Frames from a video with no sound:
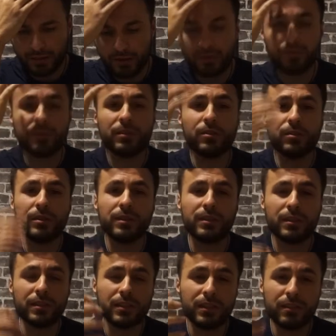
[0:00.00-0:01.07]
obviously you can
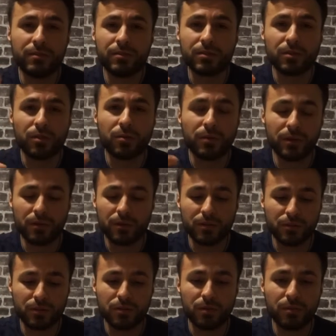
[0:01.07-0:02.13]
achieve so
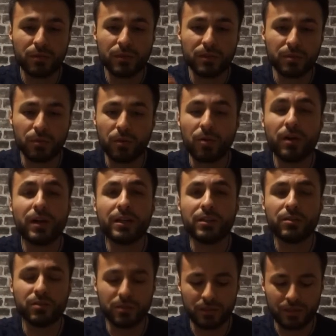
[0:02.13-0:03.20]
much more, and
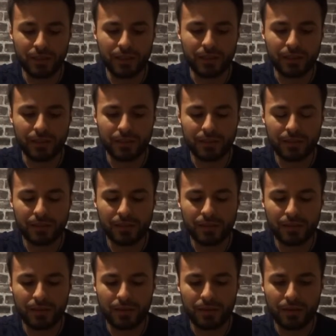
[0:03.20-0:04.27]
you see it,
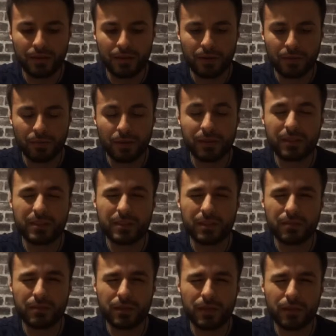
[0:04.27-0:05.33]
but at the
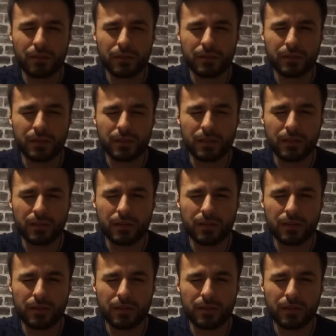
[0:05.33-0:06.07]
same time, it's like,